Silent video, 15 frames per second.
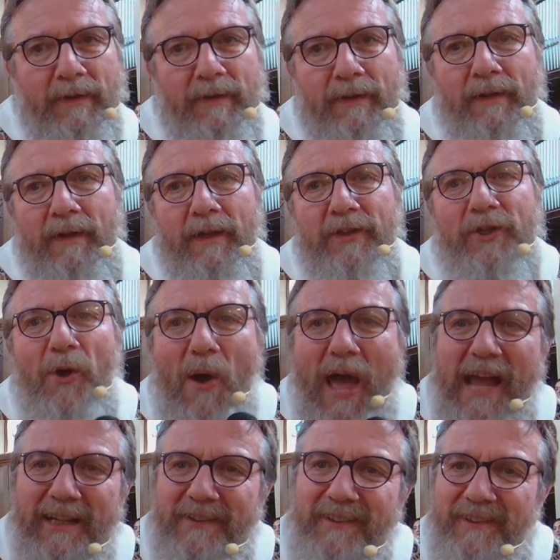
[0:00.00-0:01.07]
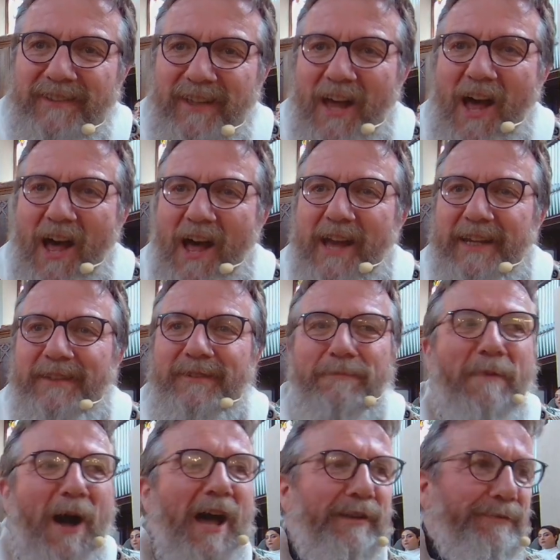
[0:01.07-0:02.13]
to exercise
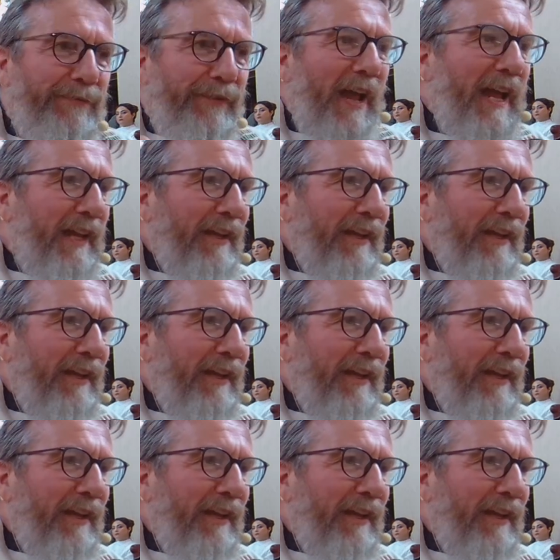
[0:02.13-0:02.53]
my faith.